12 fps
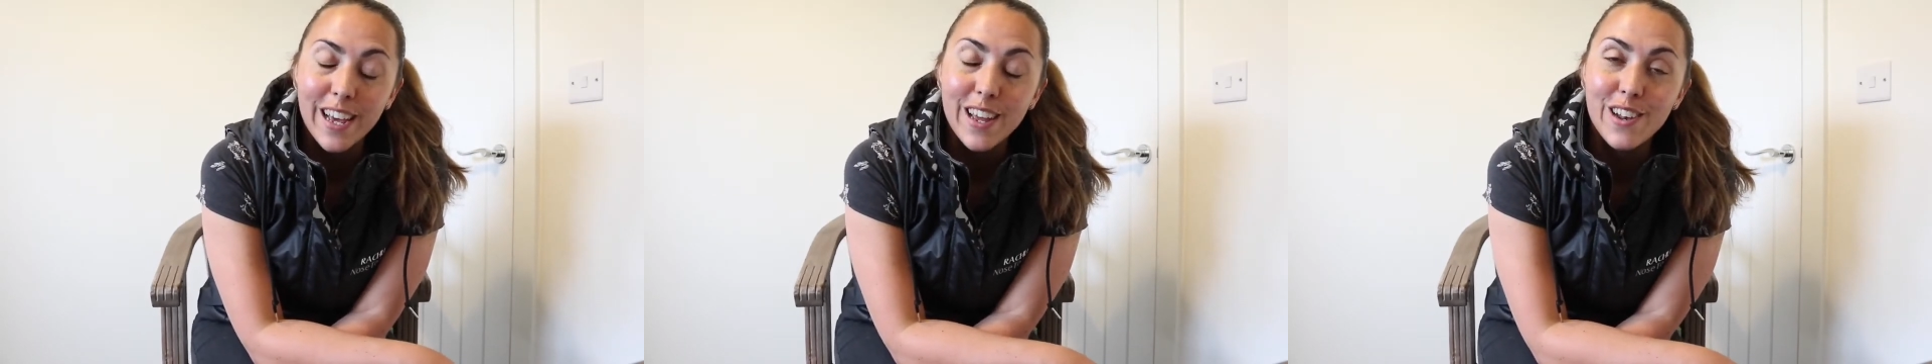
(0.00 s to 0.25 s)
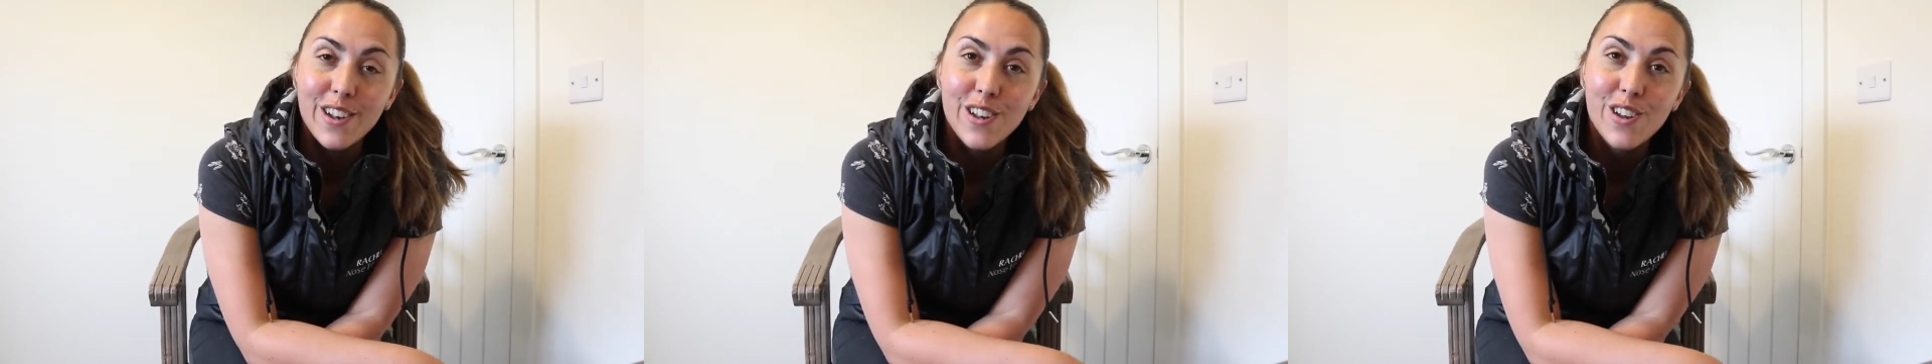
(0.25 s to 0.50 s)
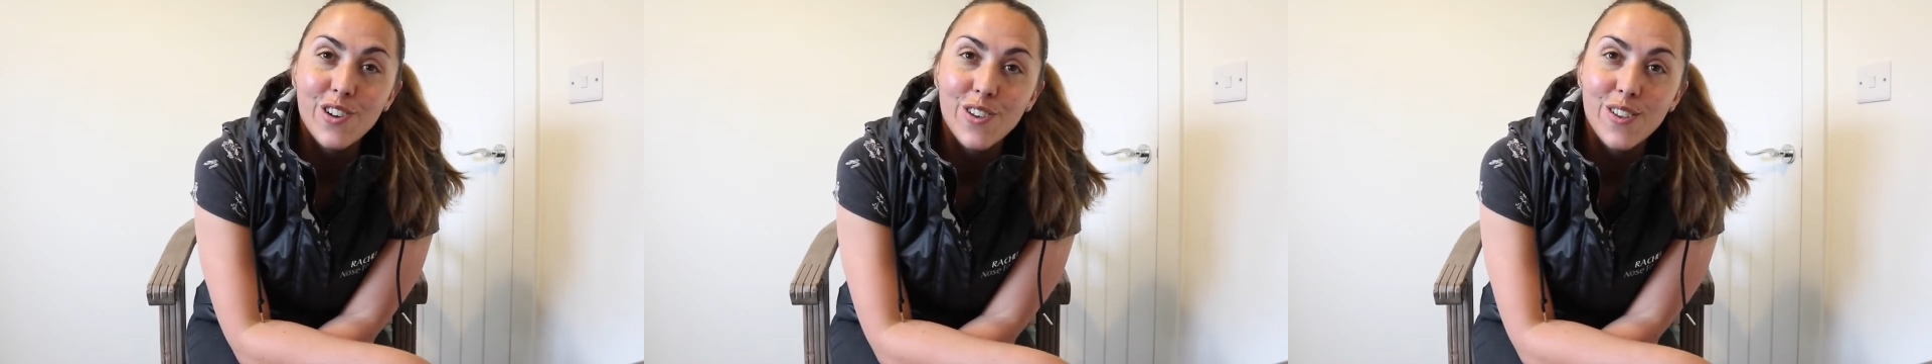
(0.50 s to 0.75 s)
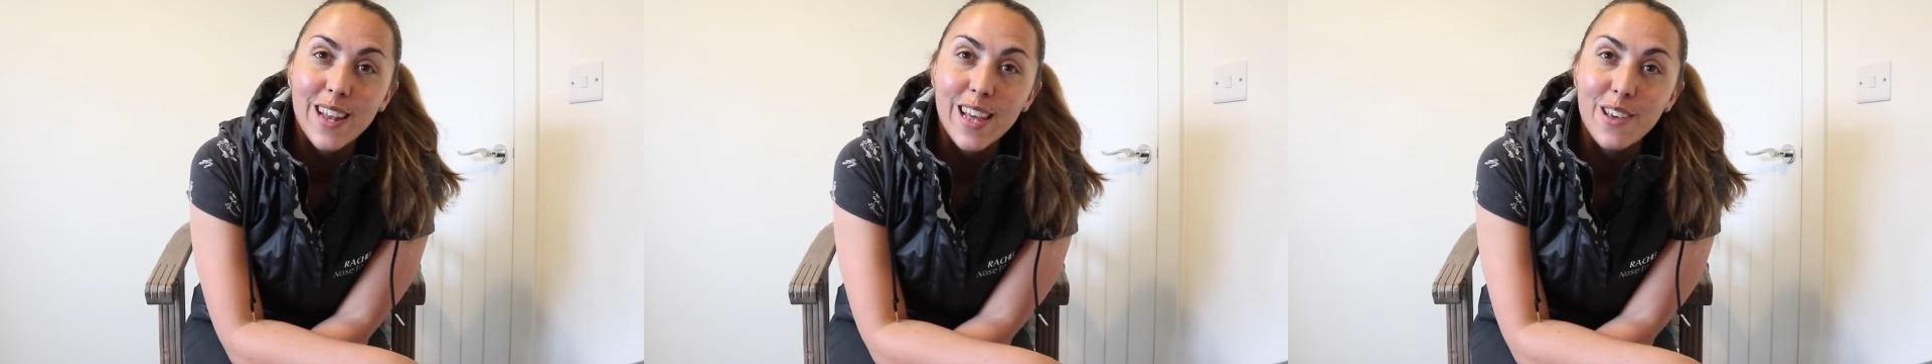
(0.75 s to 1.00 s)
and
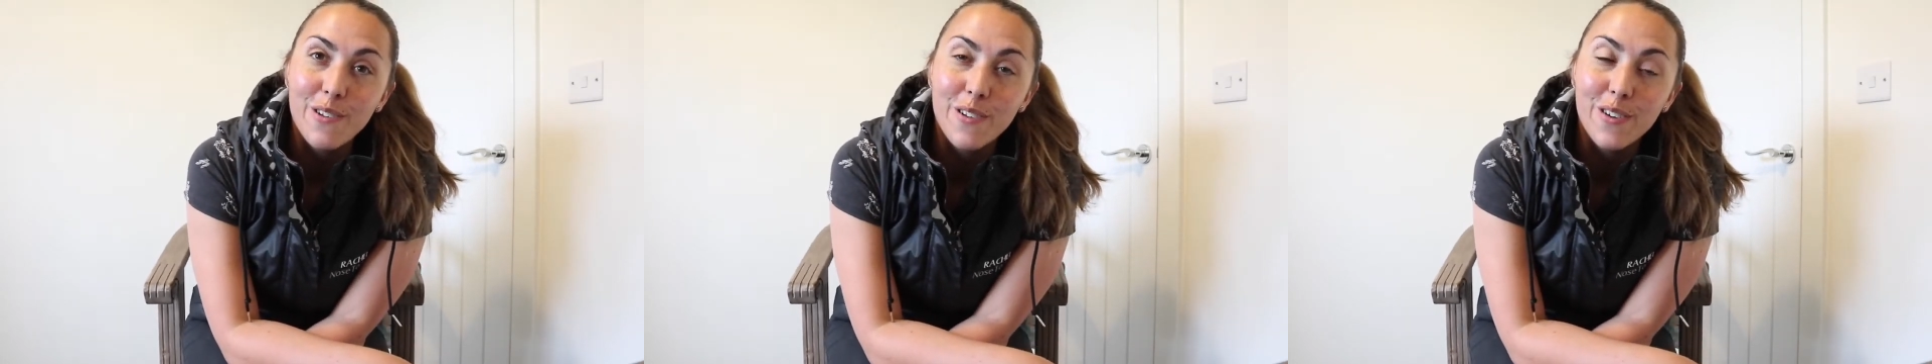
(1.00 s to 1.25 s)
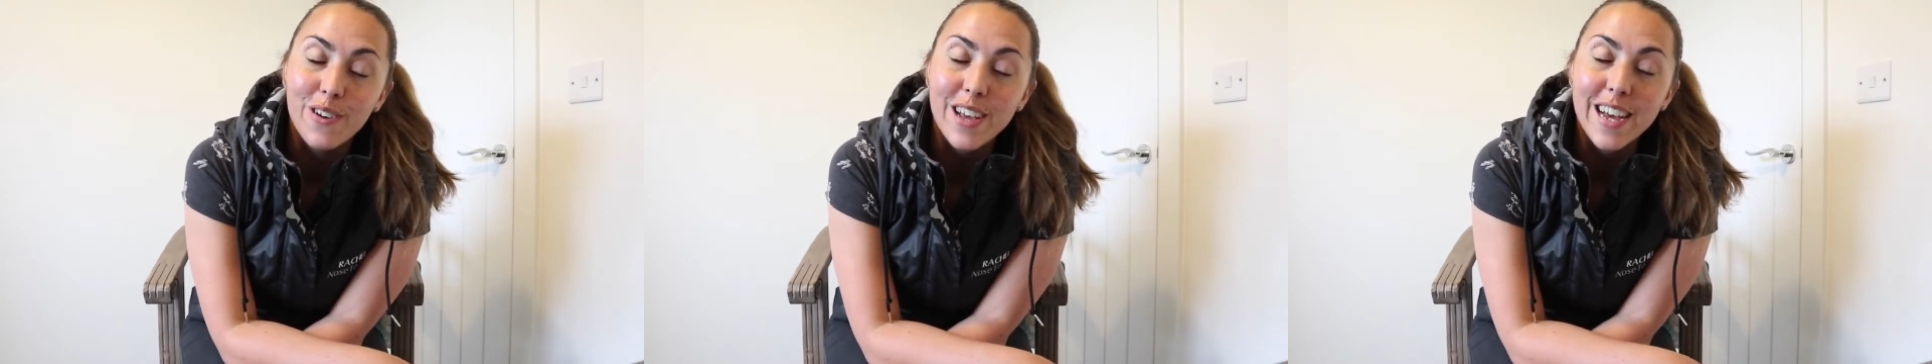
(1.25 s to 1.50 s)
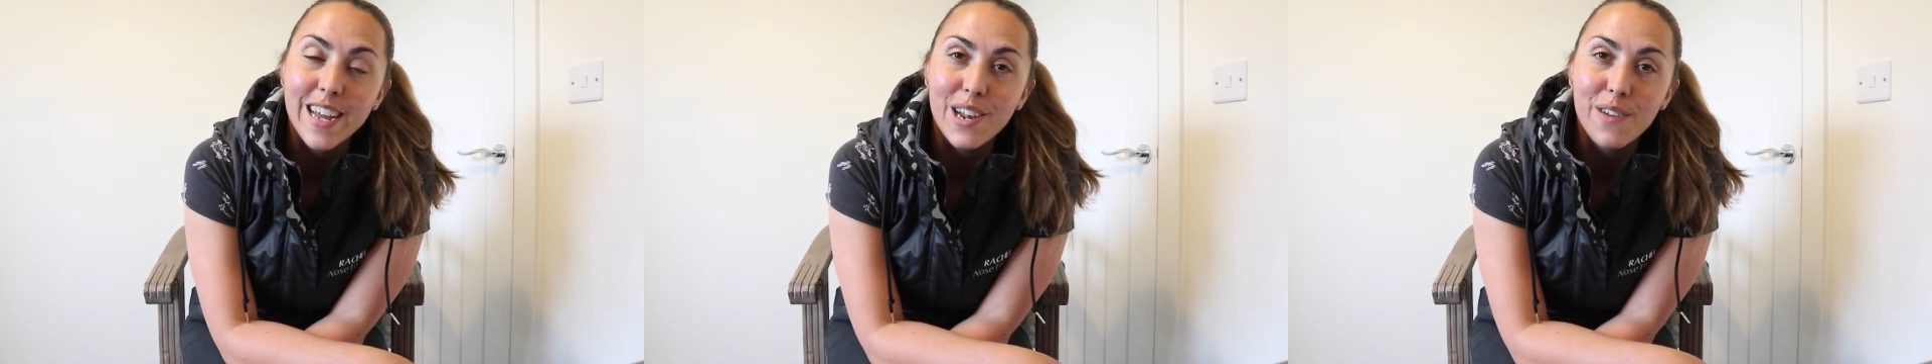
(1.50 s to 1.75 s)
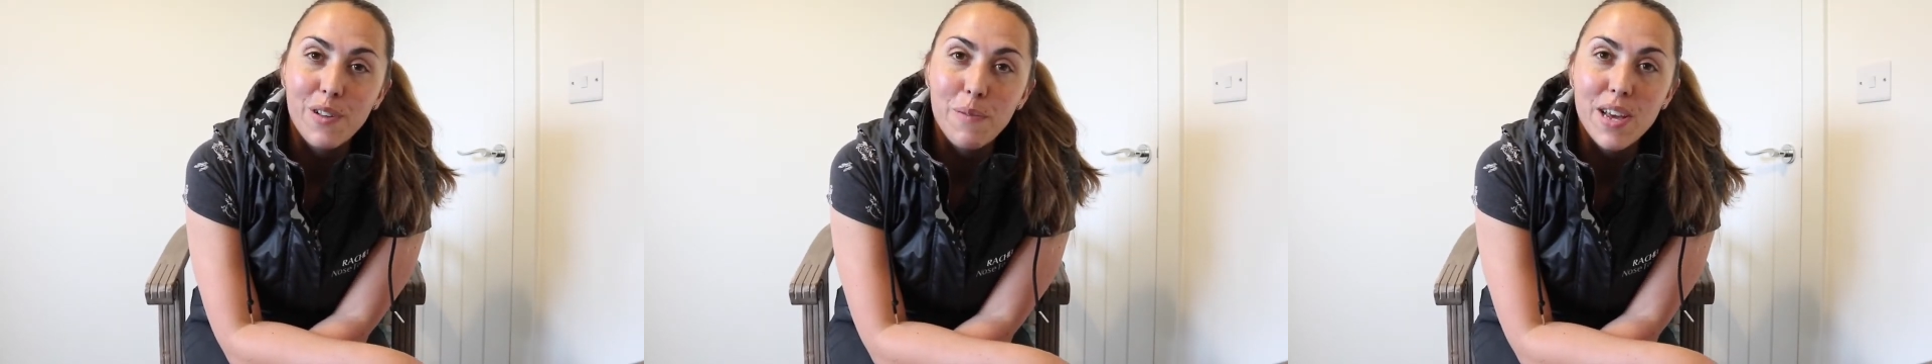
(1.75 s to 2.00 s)
just let you look at
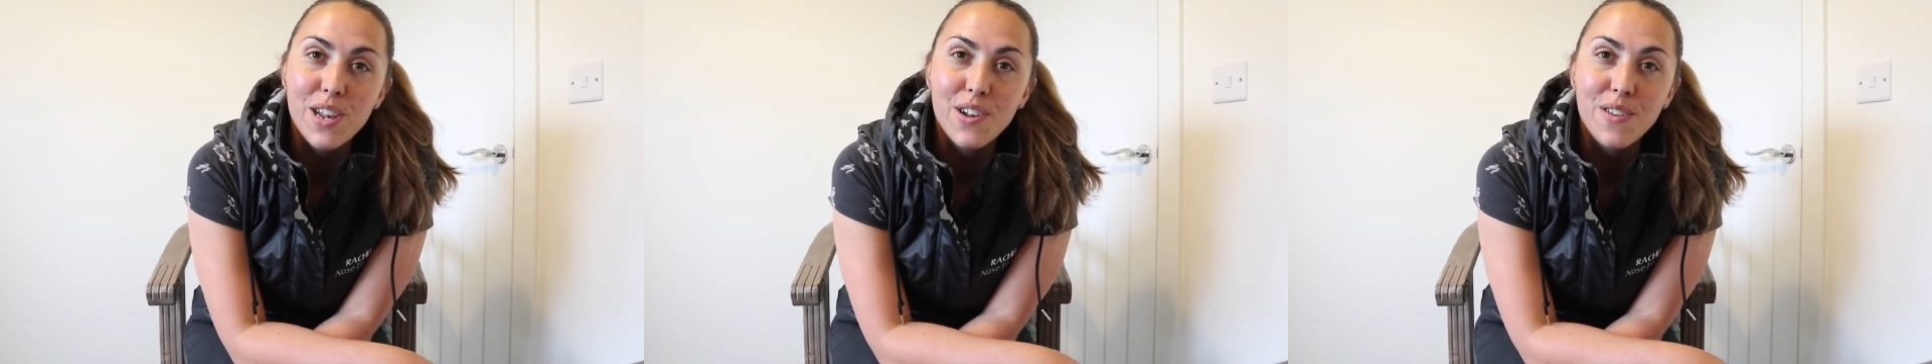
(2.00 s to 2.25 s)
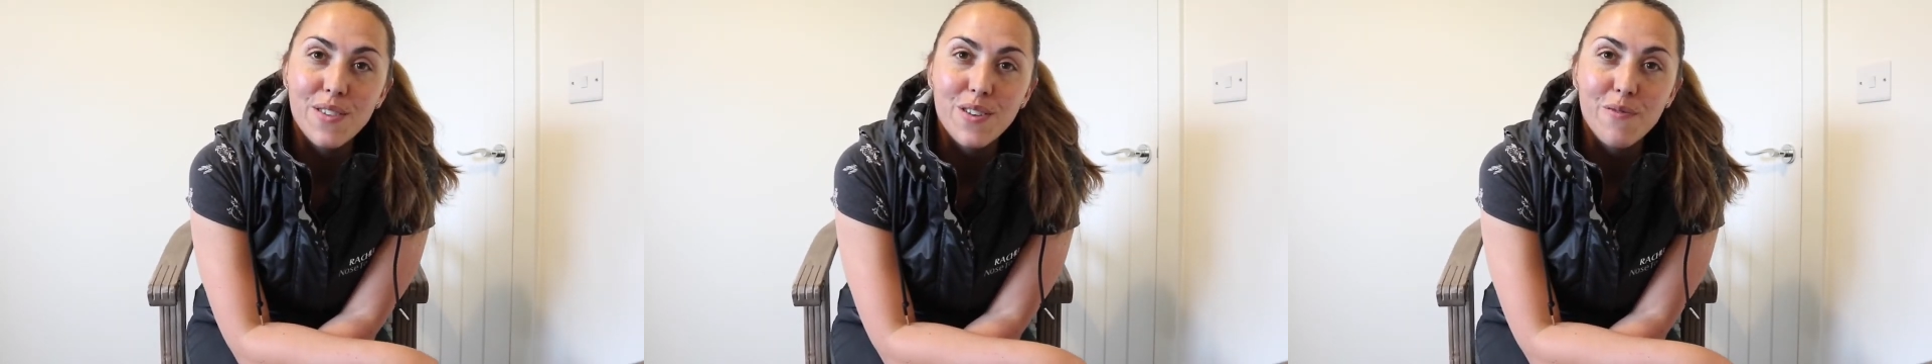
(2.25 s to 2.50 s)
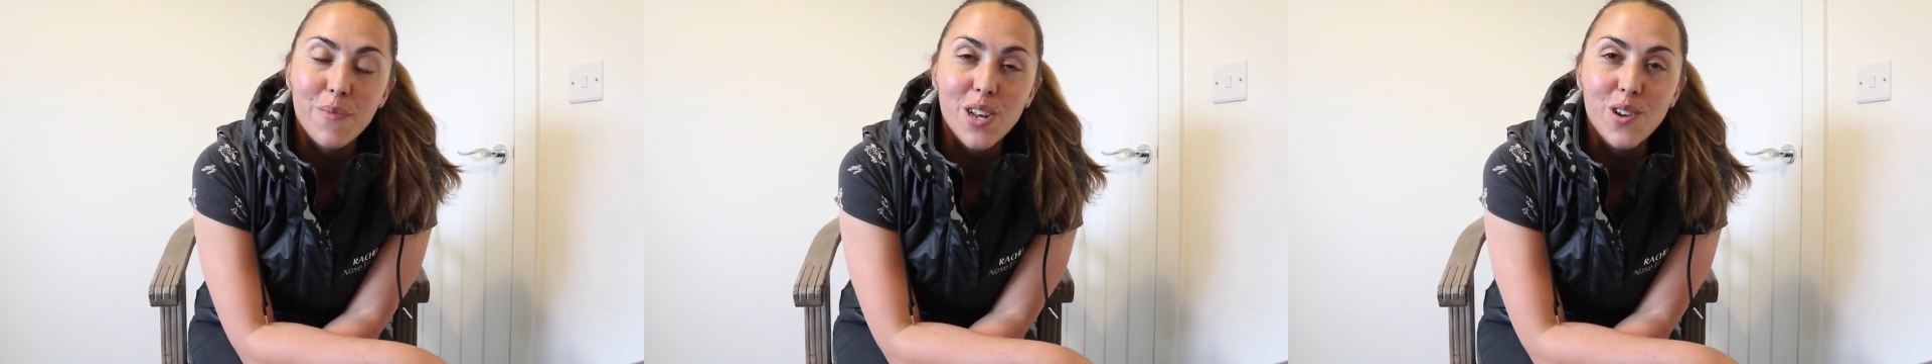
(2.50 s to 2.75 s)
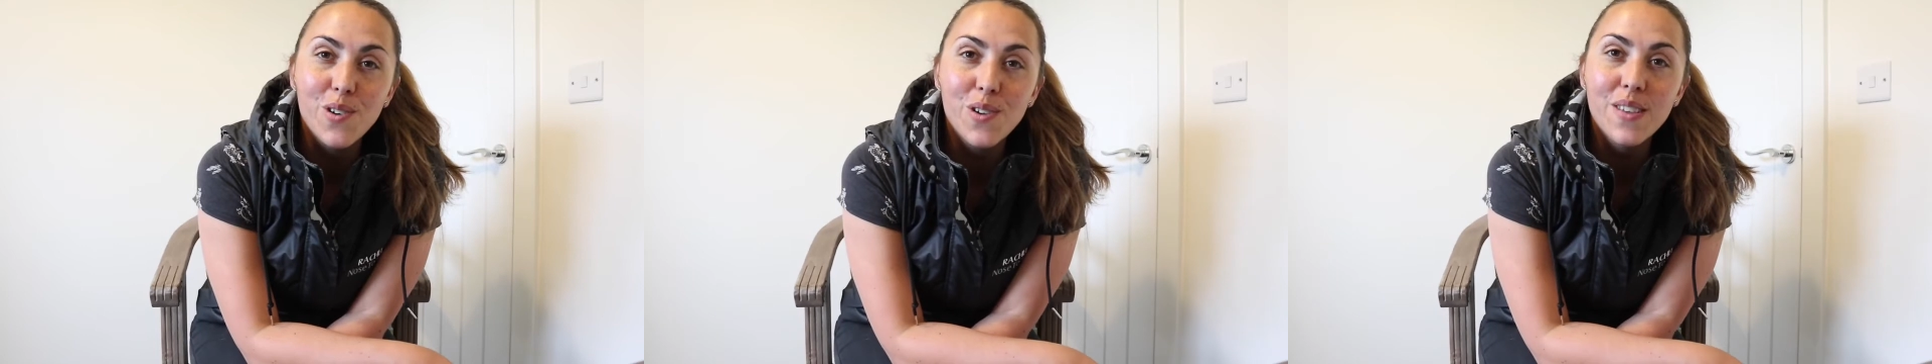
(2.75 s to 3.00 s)
lovely pictures of my
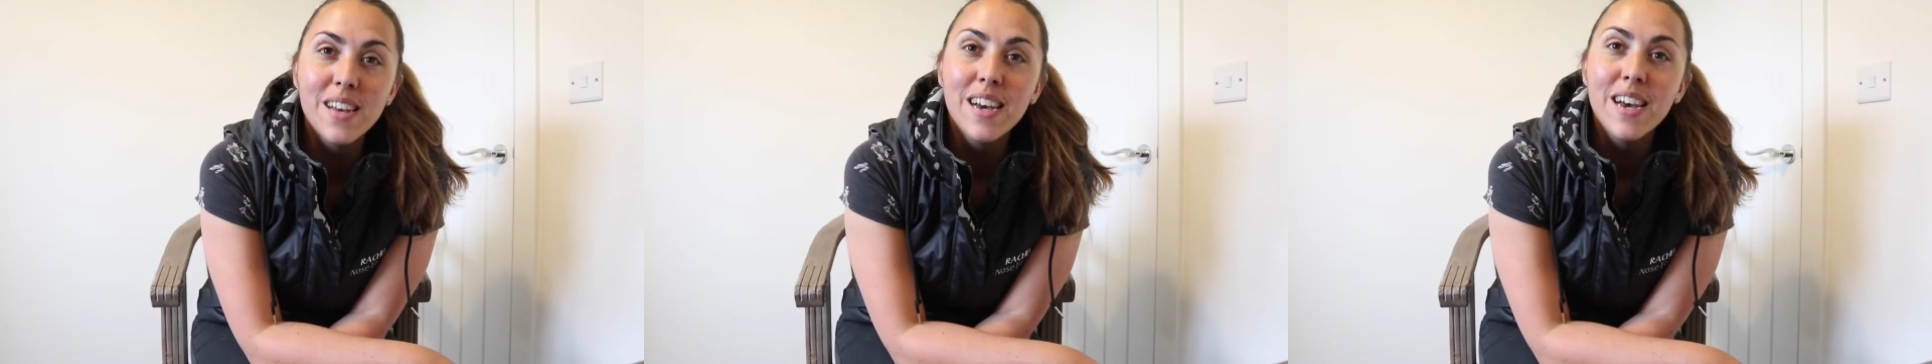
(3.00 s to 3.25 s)
dogs.